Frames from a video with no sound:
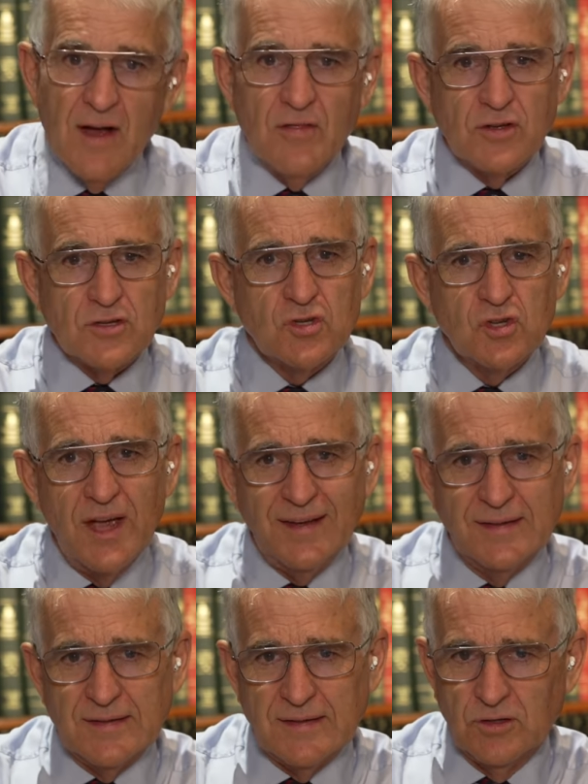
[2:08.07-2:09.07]
The
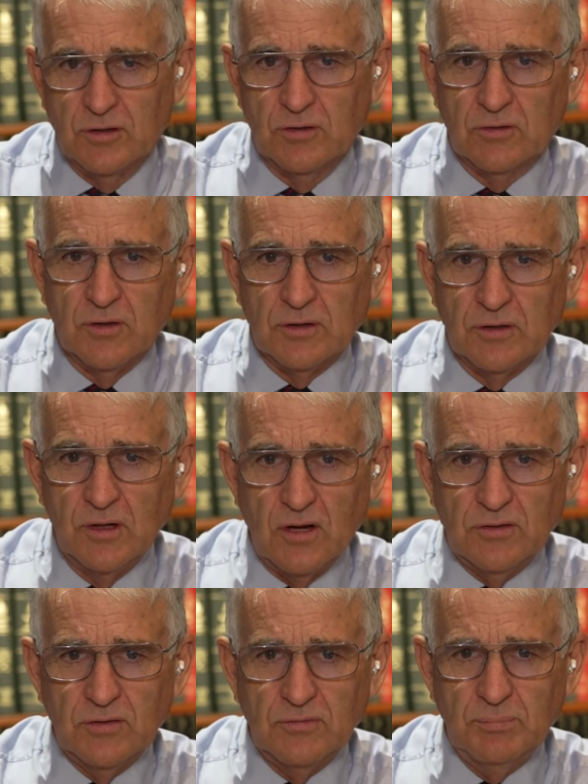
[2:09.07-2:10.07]
second is the
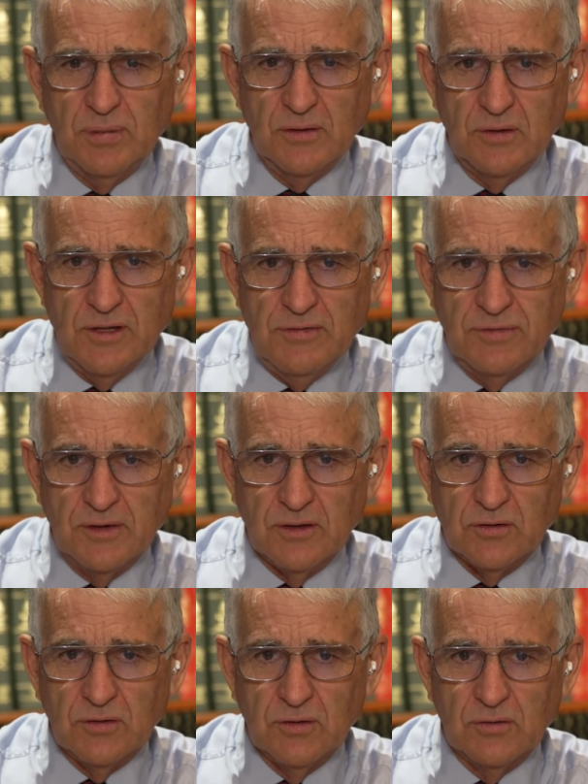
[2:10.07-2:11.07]
loss of belief in
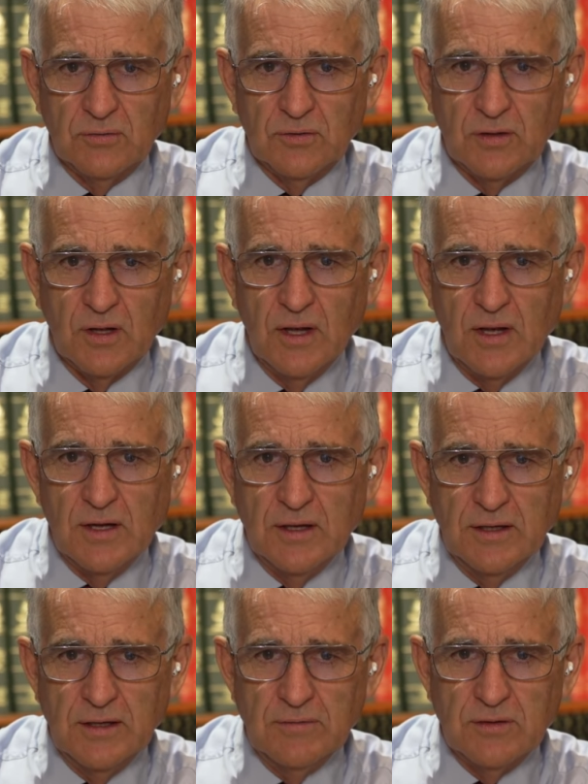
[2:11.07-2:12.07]
ourselves,
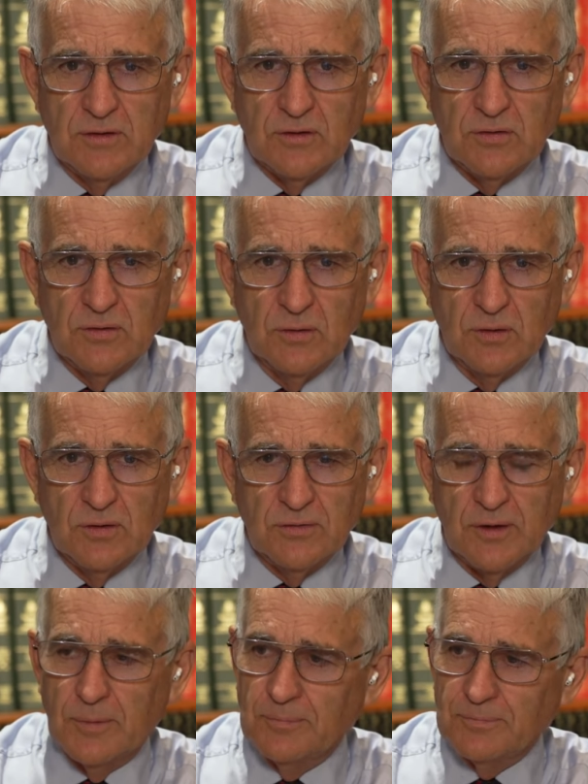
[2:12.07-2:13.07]
even a sort of
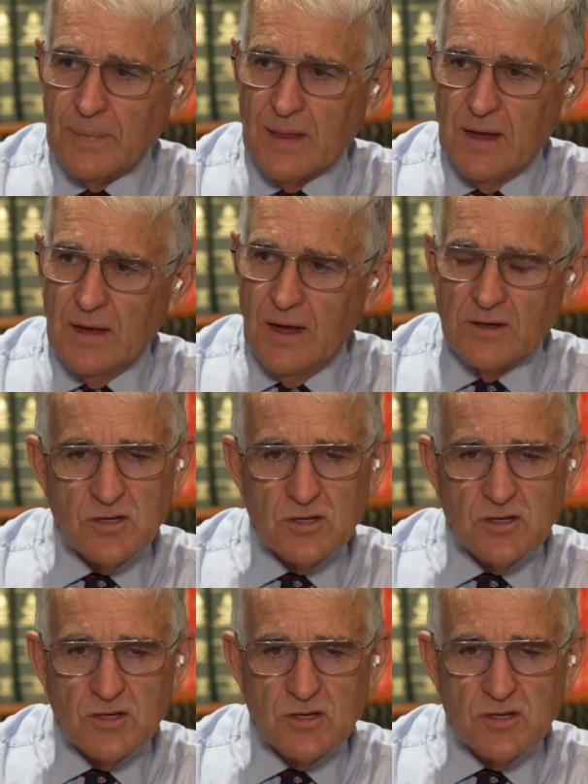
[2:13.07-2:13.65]
a A